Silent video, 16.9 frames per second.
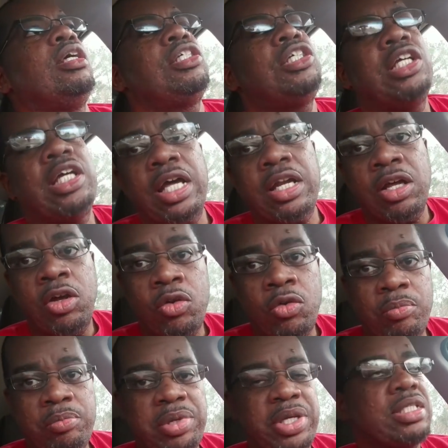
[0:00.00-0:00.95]
she got a
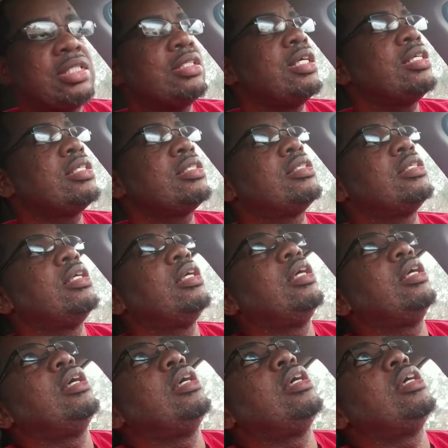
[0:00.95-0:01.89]
home business,
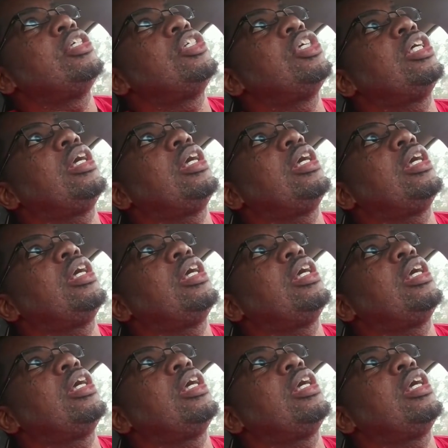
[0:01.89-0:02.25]
she